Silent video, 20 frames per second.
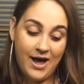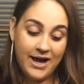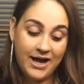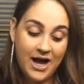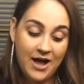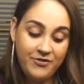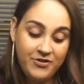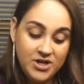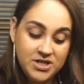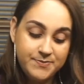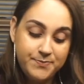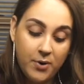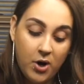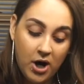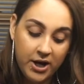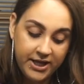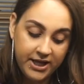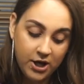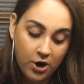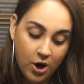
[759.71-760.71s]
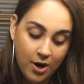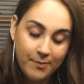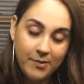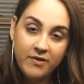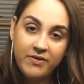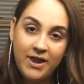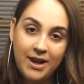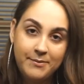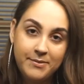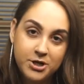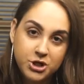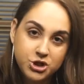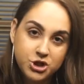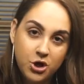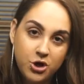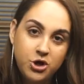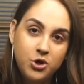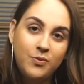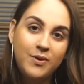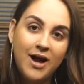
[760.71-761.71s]
I got these body armor that I'm going to
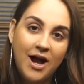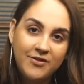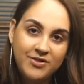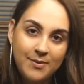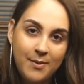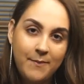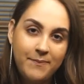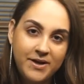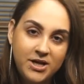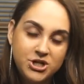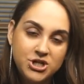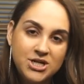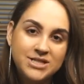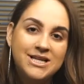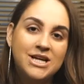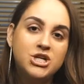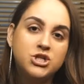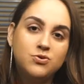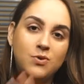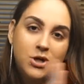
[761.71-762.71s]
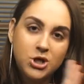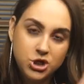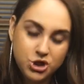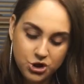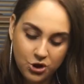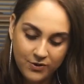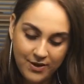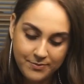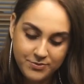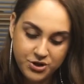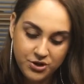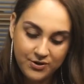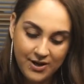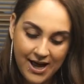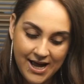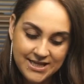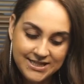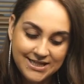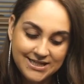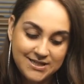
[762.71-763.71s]
show you. We got them at BJ's. I just wanted to show them to you
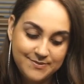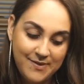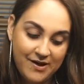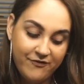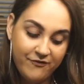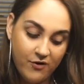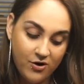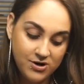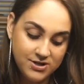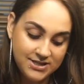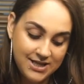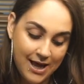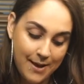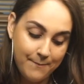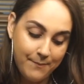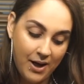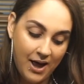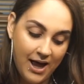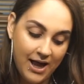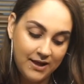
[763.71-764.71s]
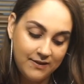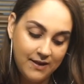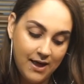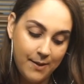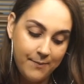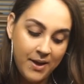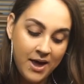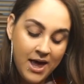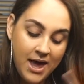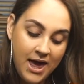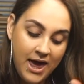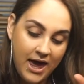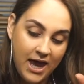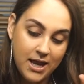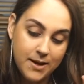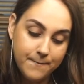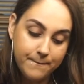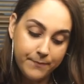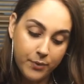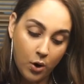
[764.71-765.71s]
guys because it's my first time buying them
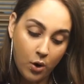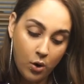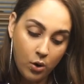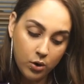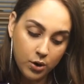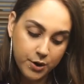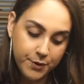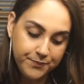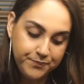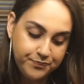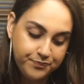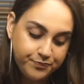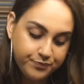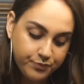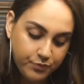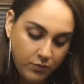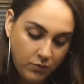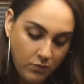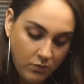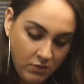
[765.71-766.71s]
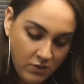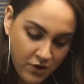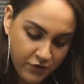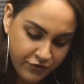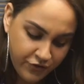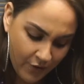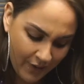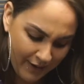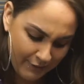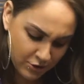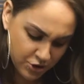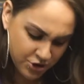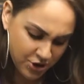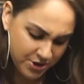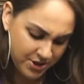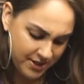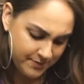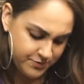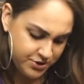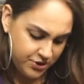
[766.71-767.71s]
in bulk. So I will show
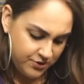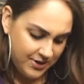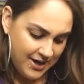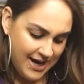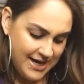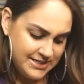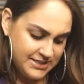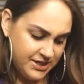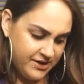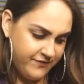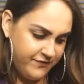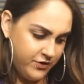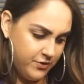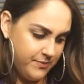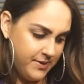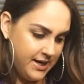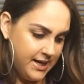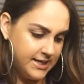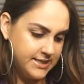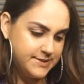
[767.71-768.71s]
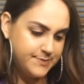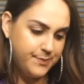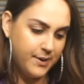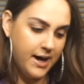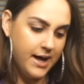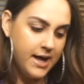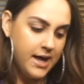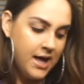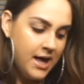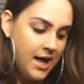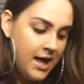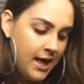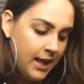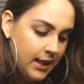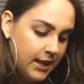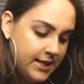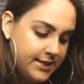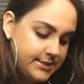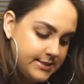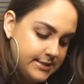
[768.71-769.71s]
them to you guys in a few minutes, but
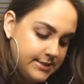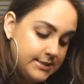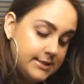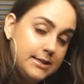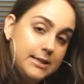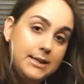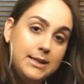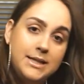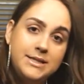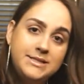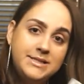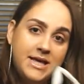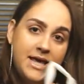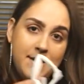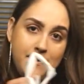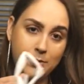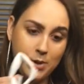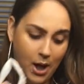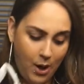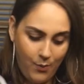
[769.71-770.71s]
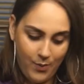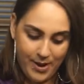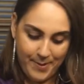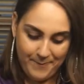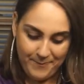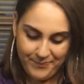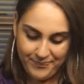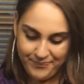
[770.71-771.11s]
let's, let's keep going.